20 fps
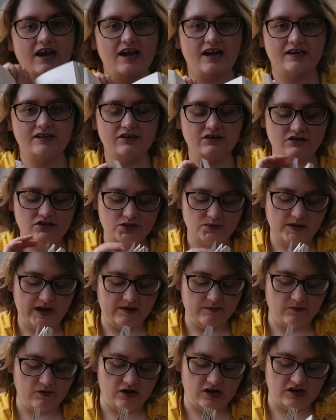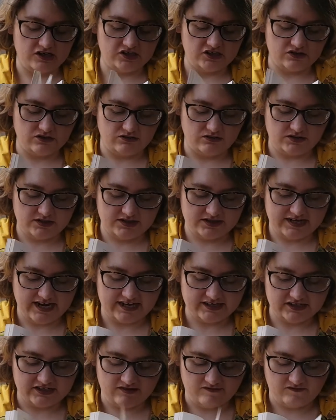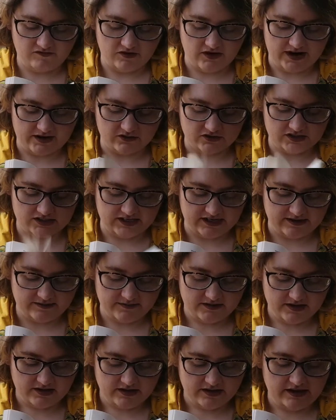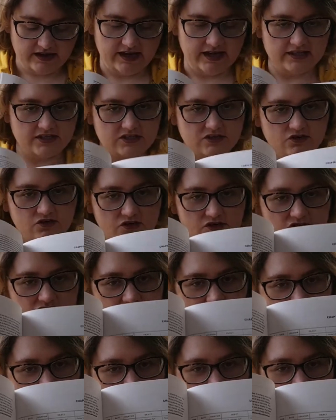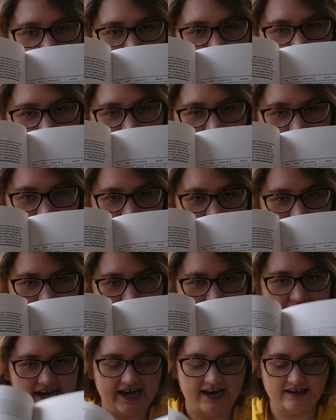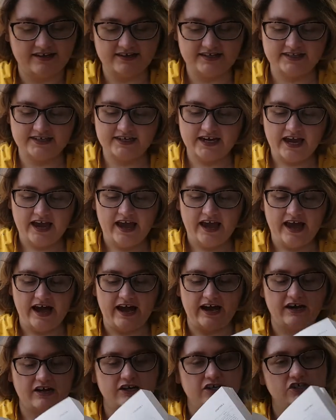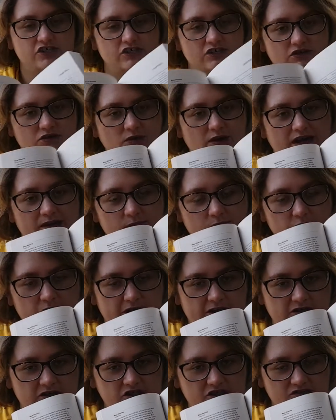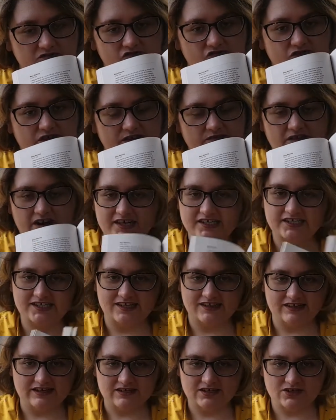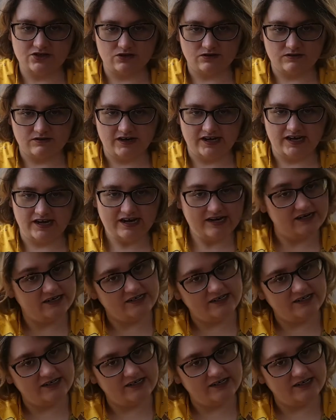and newspaper articles scattered throughout it. It's not just solid text. Could you approach rewriting this story in a